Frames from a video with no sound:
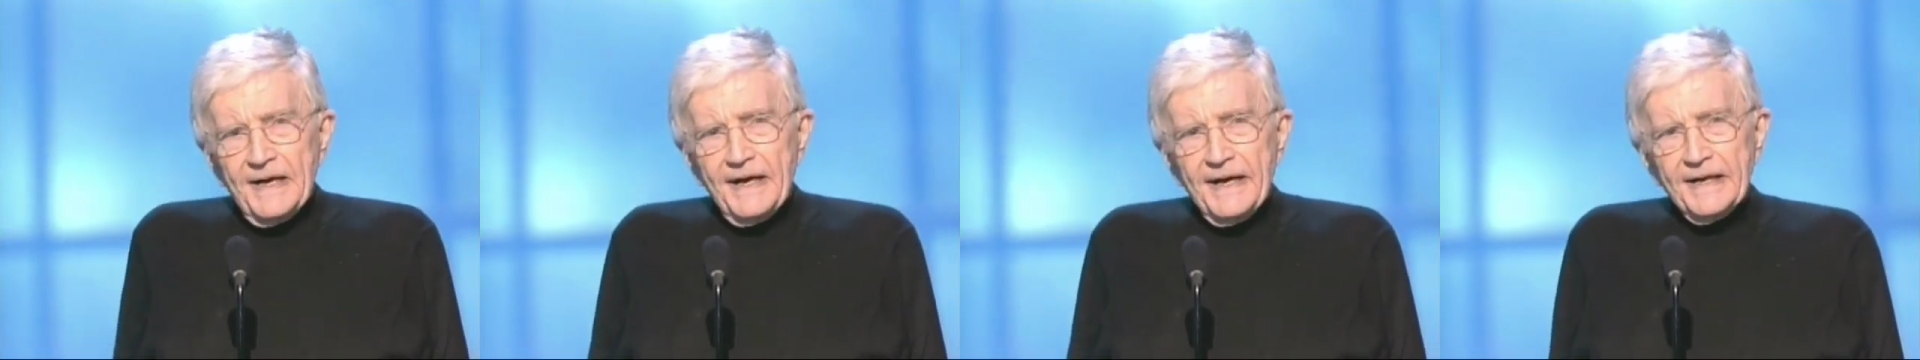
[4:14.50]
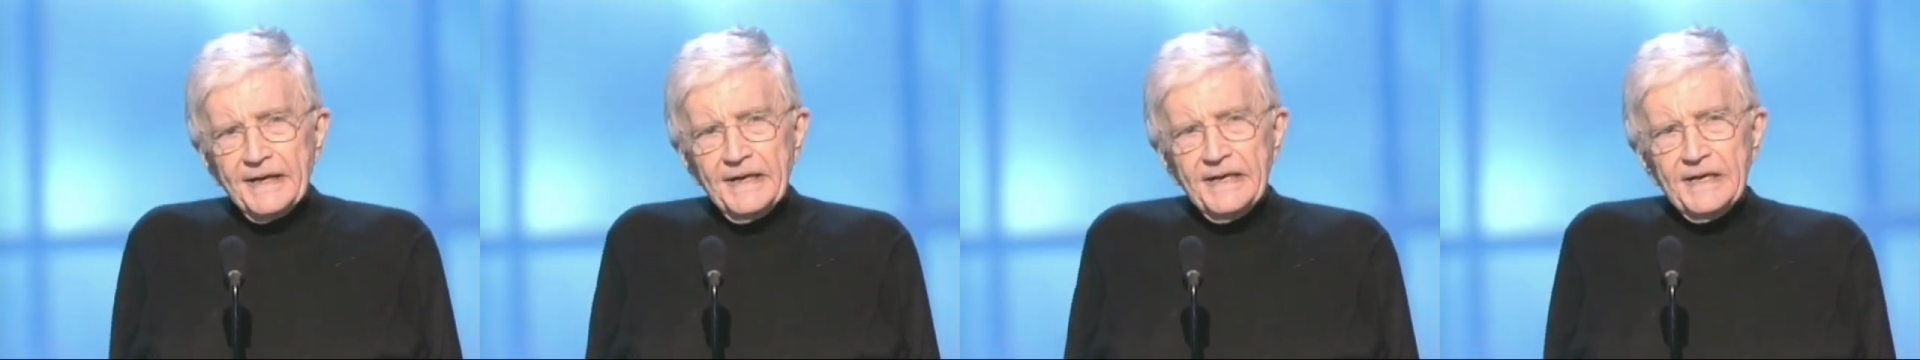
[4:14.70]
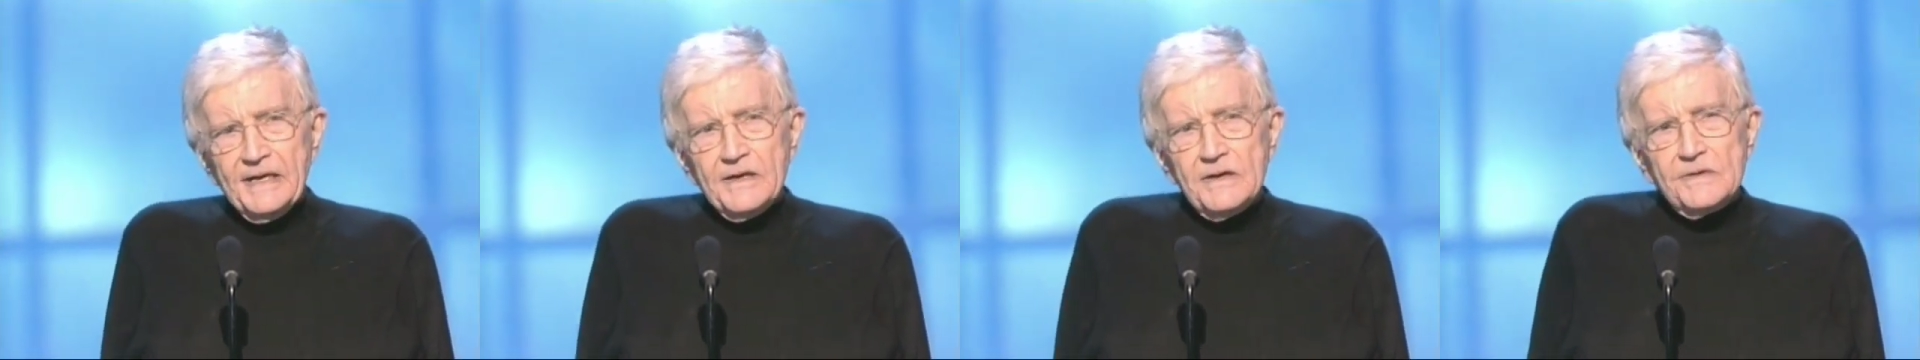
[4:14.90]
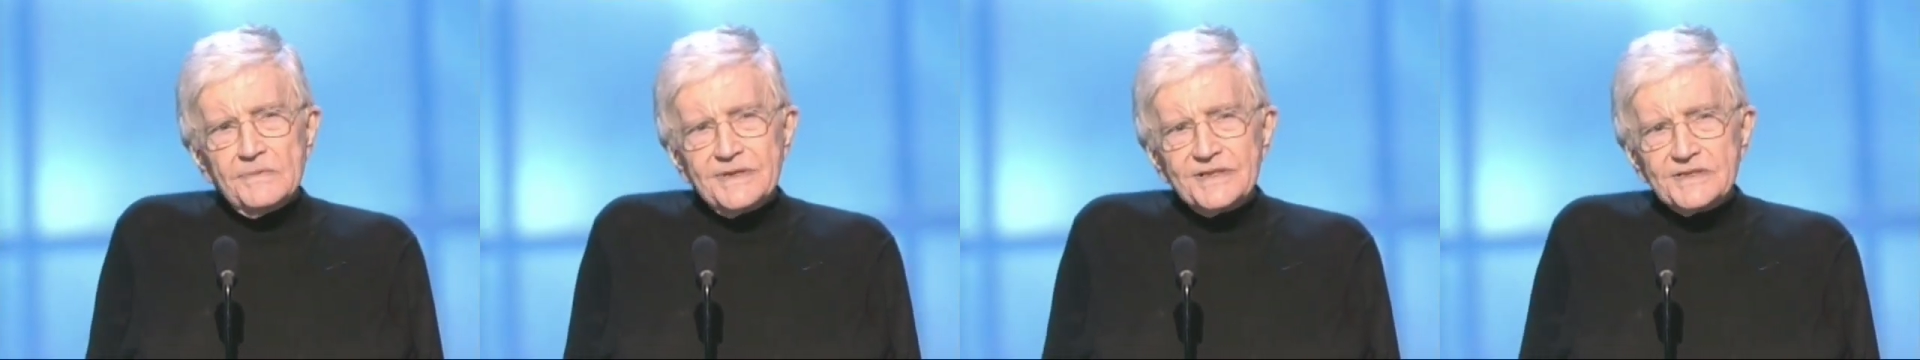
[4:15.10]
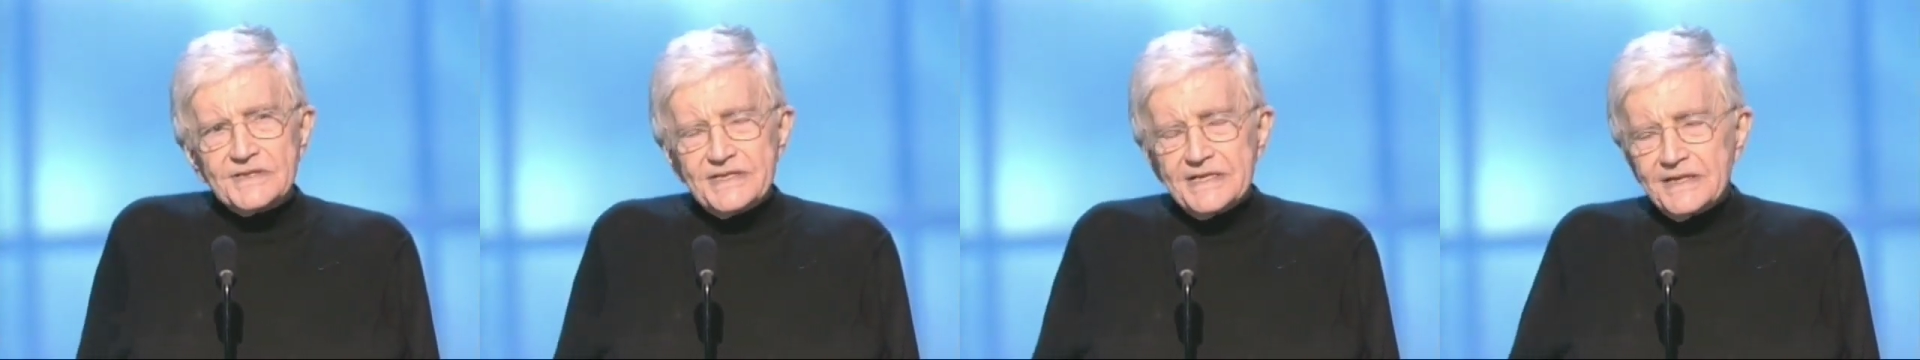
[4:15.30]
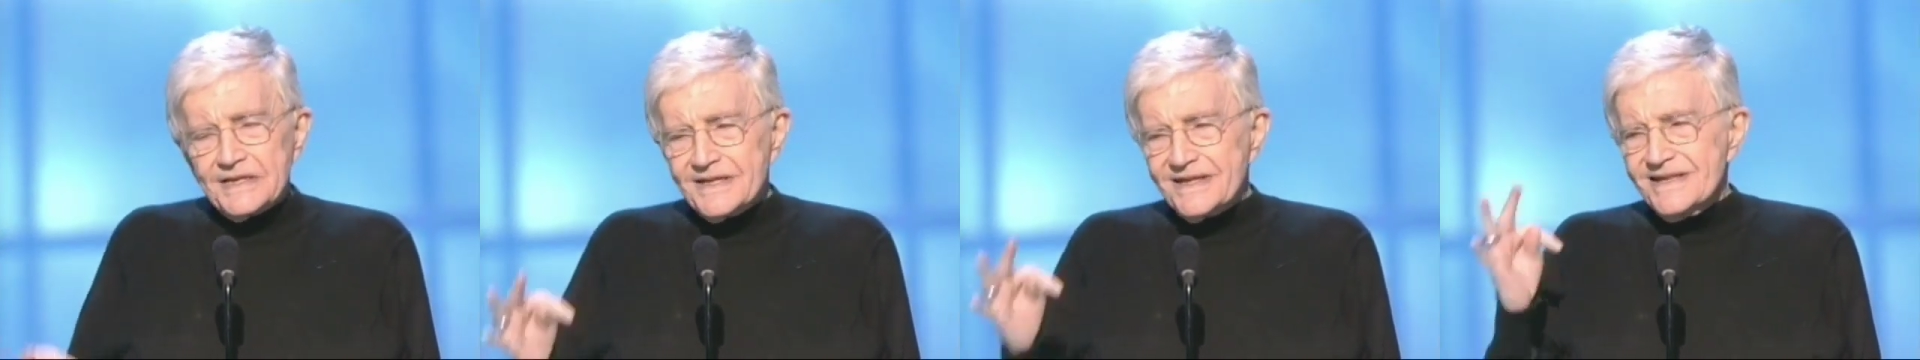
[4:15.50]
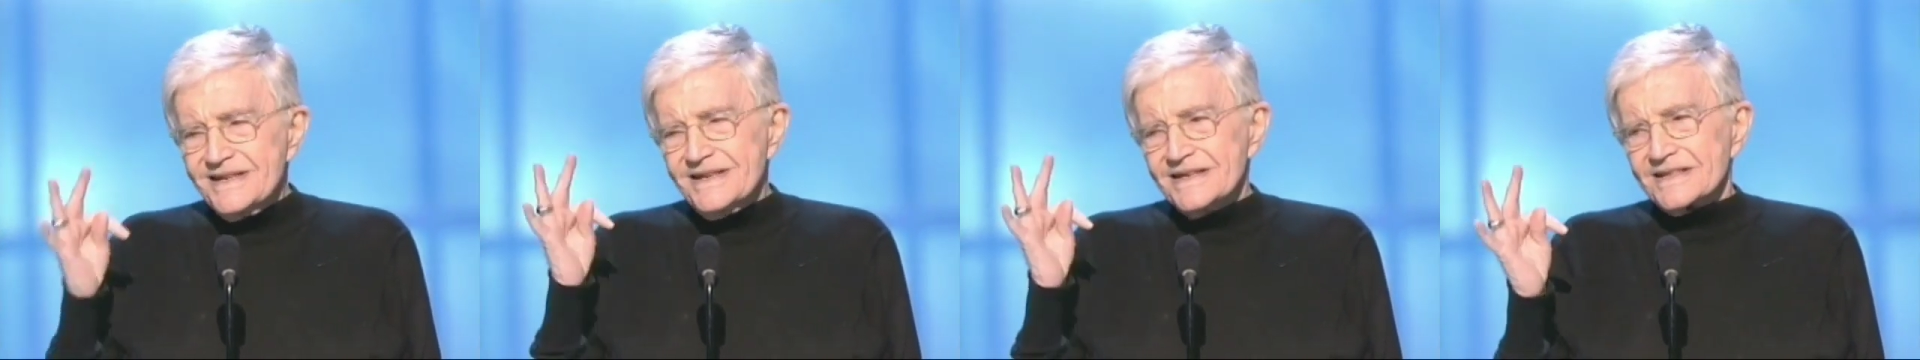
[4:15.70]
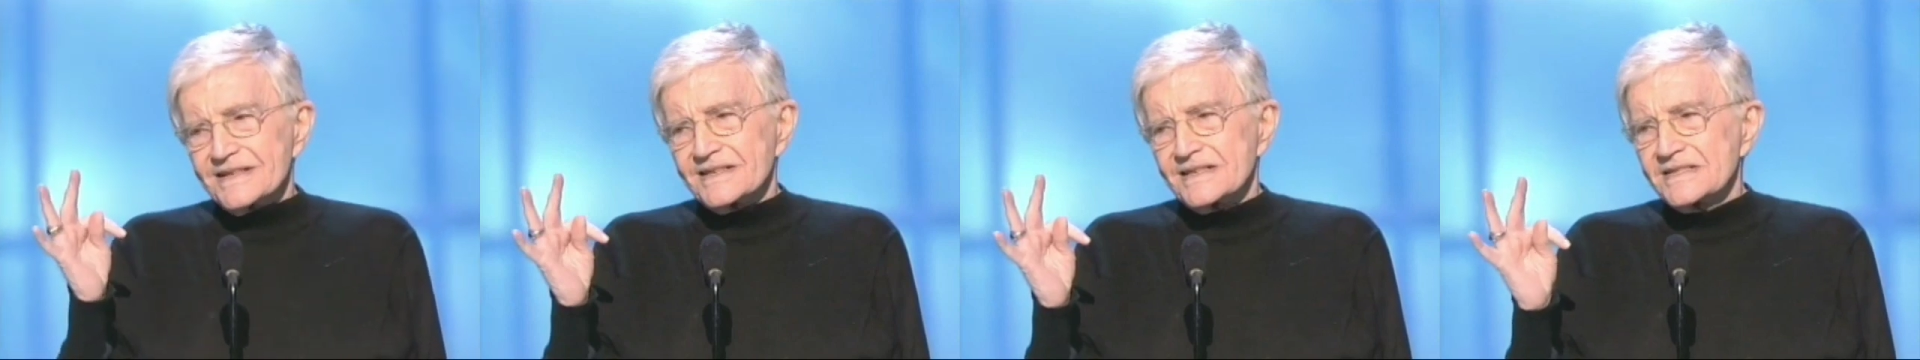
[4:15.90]
And he always did
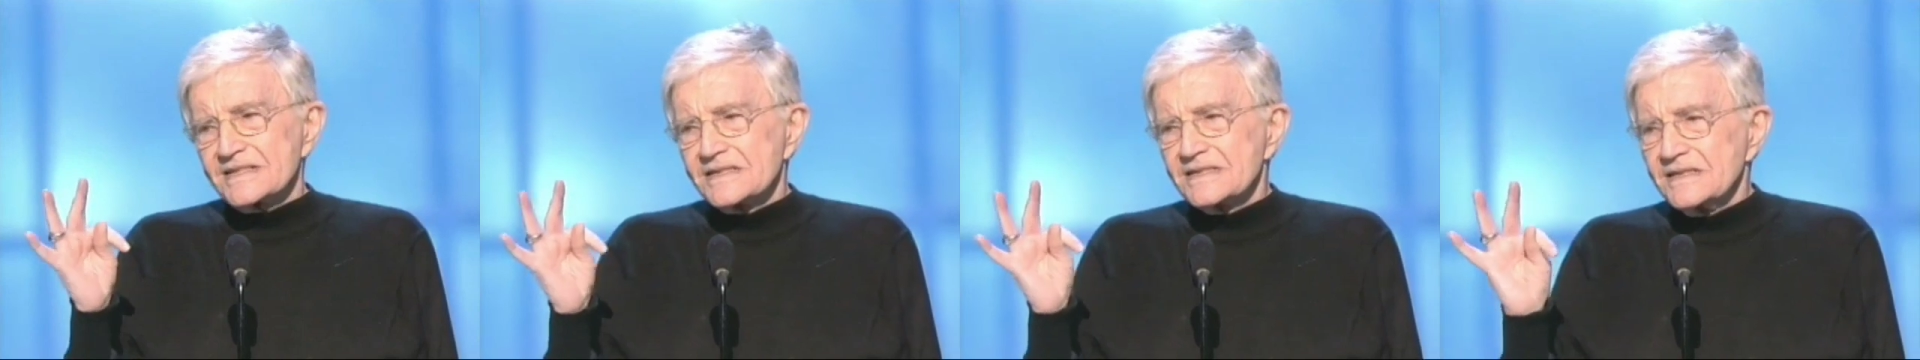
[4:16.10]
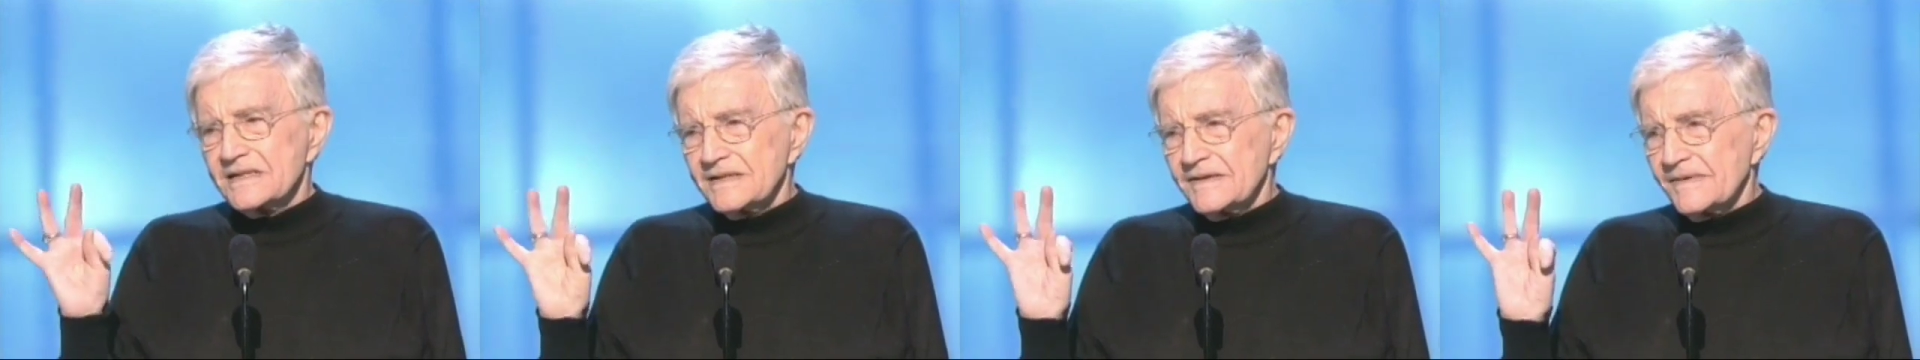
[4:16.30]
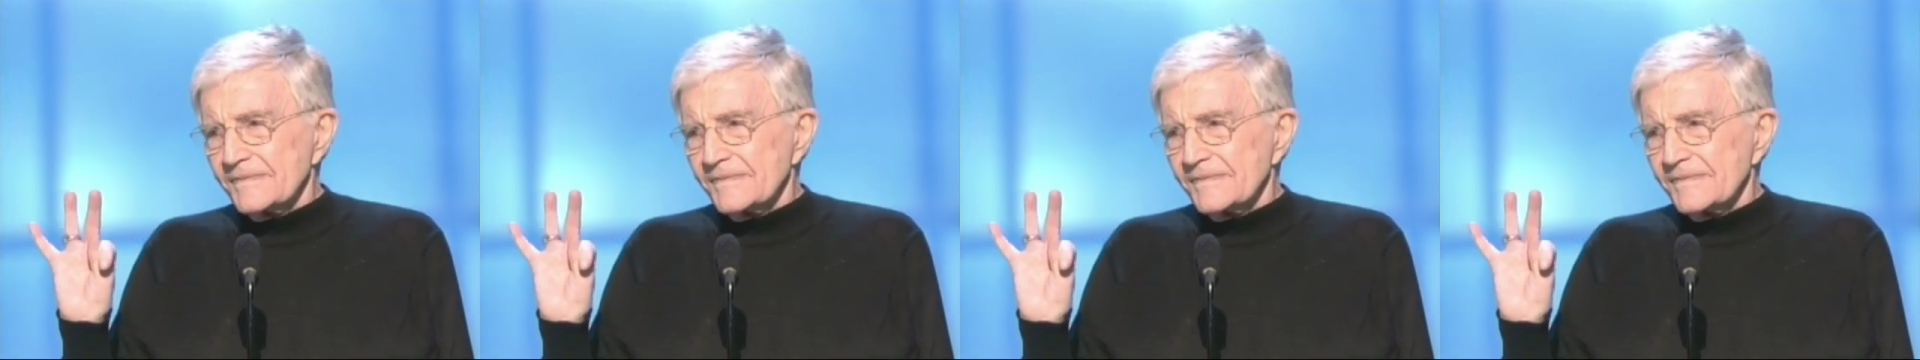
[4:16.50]
this.